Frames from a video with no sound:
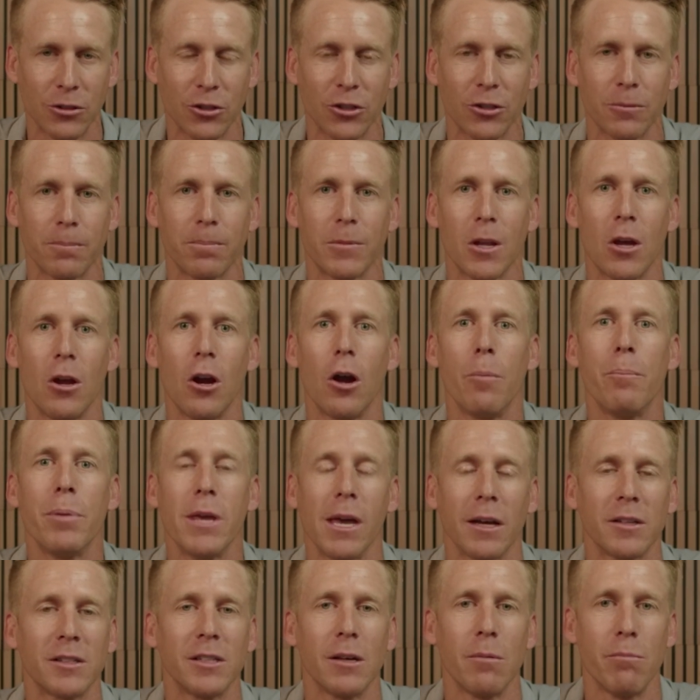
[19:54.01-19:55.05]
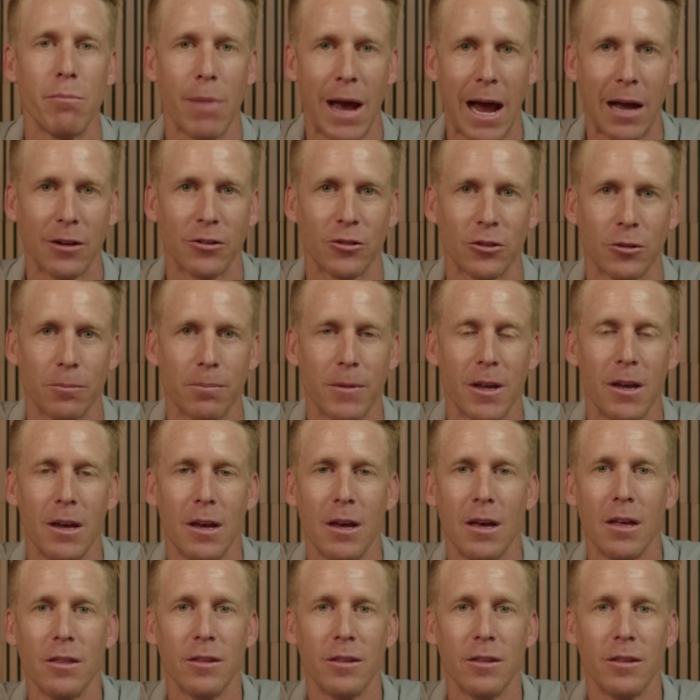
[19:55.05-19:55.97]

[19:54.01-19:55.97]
Match or PXM Match.